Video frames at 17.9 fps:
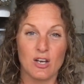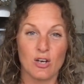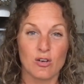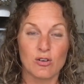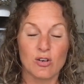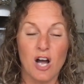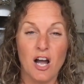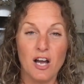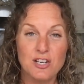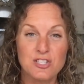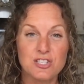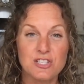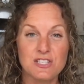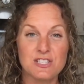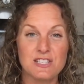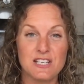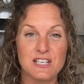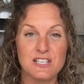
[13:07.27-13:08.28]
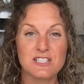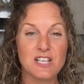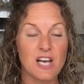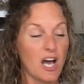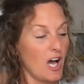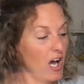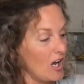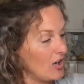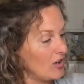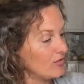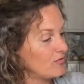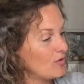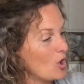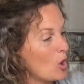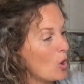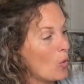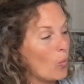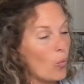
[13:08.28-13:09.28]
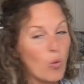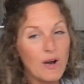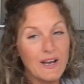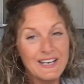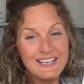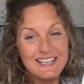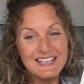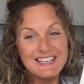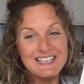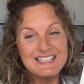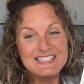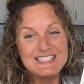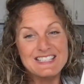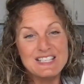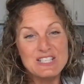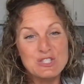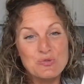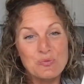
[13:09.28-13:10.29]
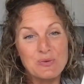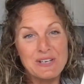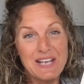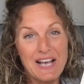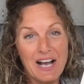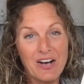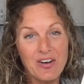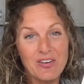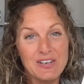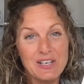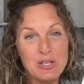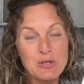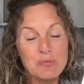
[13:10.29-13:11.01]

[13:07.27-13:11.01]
consciousness of what is this reality,